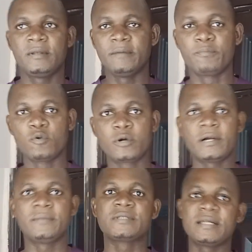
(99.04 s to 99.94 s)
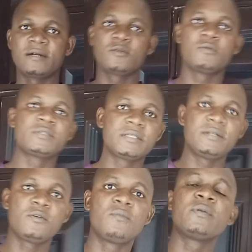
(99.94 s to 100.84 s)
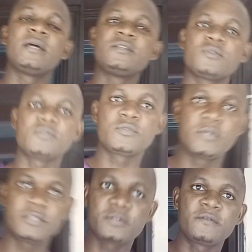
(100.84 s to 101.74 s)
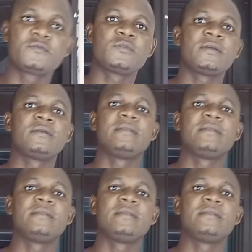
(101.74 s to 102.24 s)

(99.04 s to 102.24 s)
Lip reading: The programs that runs in the computer is also a software.